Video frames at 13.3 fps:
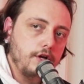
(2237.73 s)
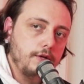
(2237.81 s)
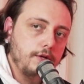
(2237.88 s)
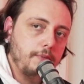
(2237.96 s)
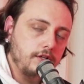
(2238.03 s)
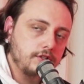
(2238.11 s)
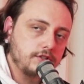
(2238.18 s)

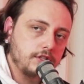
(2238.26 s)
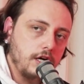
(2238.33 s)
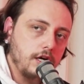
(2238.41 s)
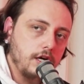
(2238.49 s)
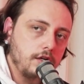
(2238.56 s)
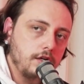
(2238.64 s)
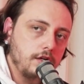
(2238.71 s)

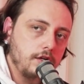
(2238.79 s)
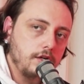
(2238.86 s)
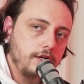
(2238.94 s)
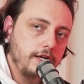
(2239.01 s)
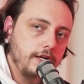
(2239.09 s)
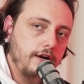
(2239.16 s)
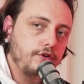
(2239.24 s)
Palestine
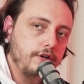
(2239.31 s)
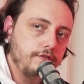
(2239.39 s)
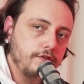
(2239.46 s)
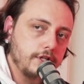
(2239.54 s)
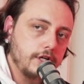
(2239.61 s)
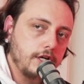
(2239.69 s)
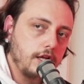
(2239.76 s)
never
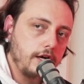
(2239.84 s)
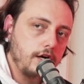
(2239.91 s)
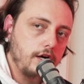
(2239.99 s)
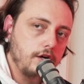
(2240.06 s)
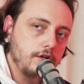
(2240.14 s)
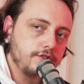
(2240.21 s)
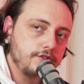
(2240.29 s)
even
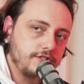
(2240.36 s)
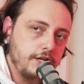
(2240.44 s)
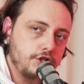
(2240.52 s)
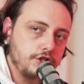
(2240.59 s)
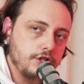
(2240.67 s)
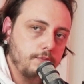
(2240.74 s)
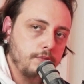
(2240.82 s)
declared
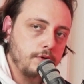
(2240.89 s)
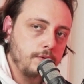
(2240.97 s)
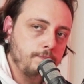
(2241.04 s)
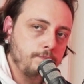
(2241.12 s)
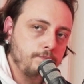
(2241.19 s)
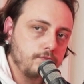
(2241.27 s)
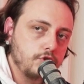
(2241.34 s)
stateship.
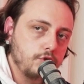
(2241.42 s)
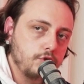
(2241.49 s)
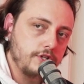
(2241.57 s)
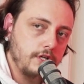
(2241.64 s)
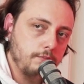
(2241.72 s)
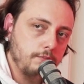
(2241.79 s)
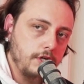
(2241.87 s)
So what does
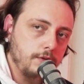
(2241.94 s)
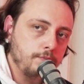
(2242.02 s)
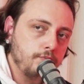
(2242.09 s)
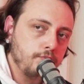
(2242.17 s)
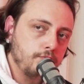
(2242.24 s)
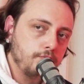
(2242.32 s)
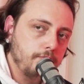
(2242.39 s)
that mean?
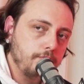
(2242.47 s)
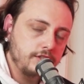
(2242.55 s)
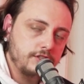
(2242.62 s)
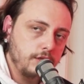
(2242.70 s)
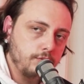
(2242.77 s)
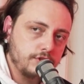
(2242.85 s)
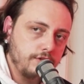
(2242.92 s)

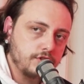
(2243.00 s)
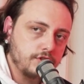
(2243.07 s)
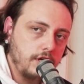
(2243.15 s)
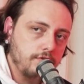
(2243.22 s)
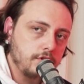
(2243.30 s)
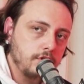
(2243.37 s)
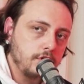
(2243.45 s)
Palestine was never
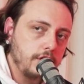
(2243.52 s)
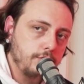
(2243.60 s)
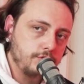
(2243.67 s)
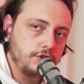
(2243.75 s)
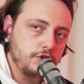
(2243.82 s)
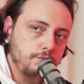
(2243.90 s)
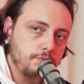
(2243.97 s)
sovereign. It was
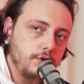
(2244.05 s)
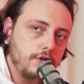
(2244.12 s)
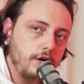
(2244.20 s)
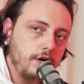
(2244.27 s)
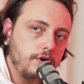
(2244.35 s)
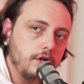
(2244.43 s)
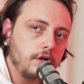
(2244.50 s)
a disputed
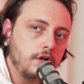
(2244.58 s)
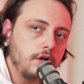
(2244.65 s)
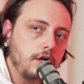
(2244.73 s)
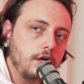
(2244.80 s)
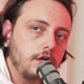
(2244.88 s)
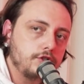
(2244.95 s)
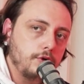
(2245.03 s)
area.
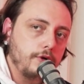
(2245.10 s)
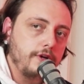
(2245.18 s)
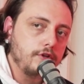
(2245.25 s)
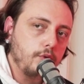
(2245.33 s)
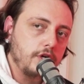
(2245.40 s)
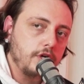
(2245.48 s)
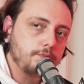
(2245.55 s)
So even
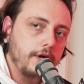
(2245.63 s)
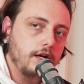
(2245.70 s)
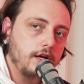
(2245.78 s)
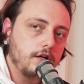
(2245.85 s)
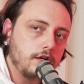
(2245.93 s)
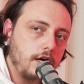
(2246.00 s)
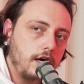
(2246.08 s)
the West
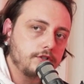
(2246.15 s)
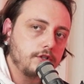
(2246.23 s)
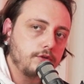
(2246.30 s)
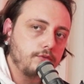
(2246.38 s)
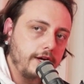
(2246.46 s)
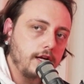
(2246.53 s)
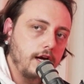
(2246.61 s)
Bank, Gaza
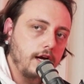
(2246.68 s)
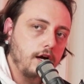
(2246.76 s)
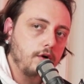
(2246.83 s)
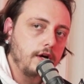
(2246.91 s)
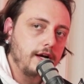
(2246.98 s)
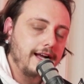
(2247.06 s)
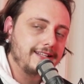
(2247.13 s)
right
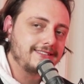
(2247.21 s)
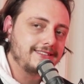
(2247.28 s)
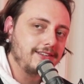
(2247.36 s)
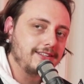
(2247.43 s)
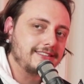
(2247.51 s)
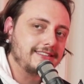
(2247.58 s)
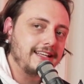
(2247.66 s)
now, it's
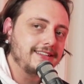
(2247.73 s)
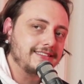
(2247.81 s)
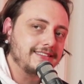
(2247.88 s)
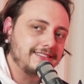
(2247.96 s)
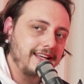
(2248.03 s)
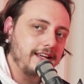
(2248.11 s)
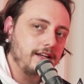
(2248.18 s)
still a stateless
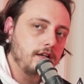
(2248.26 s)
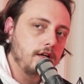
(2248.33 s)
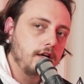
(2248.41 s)
state.